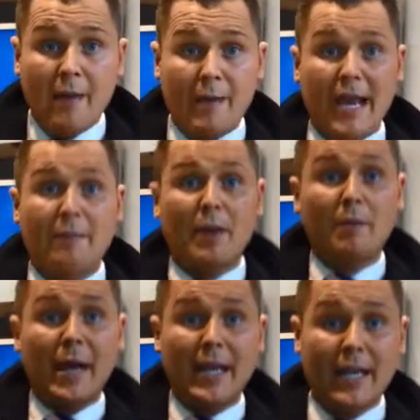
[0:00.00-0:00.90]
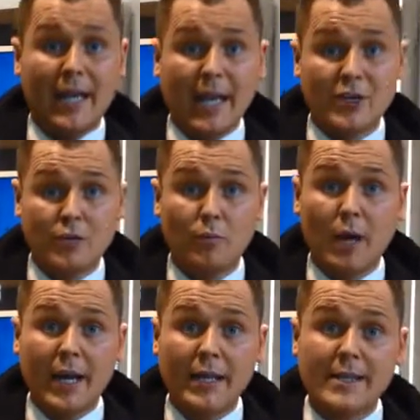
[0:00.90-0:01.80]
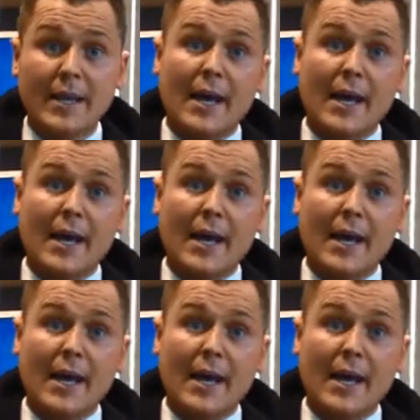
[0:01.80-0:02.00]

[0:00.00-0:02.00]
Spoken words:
and implement it nationwide